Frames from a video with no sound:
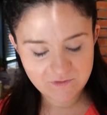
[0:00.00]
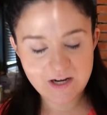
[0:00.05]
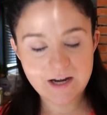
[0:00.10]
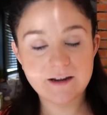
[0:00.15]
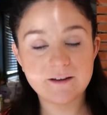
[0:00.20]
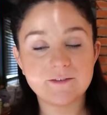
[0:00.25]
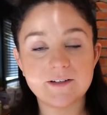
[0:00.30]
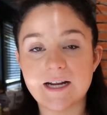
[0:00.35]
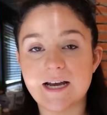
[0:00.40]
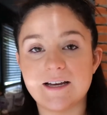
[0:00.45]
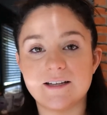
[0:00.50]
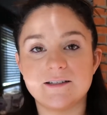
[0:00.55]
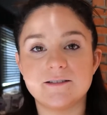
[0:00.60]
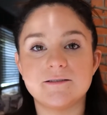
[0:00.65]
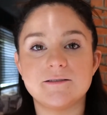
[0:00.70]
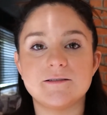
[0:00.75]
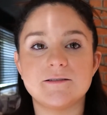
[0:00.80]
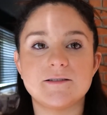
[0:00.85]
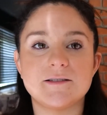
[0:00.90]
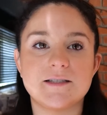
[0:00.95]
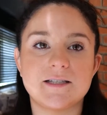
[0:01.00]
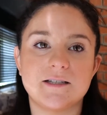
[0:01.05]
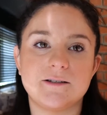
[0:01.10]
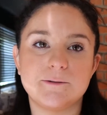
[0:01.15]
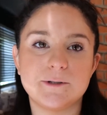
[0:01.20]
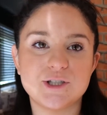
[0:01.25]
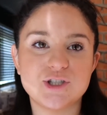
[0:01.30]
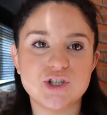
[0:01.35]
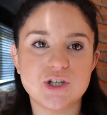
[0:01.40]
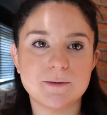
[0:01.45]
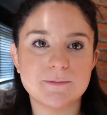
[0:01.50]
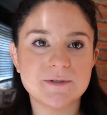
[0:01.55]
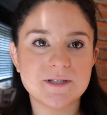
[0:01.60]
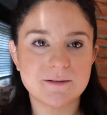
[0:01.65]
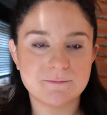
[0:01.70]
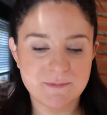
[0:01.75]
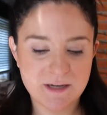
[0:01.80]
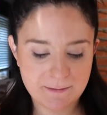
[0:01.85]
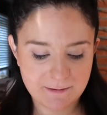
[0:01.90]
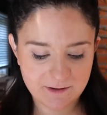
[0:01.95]
I haven't had seaweed chips
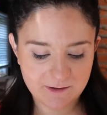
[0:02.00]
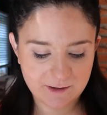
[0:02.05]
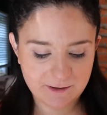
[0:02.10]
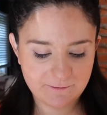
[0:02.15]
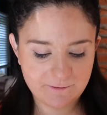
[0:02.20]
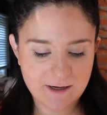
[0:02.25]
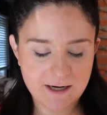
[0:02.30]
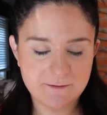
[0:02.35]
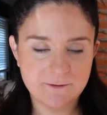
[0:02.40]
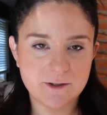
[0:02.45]
in maybe like 5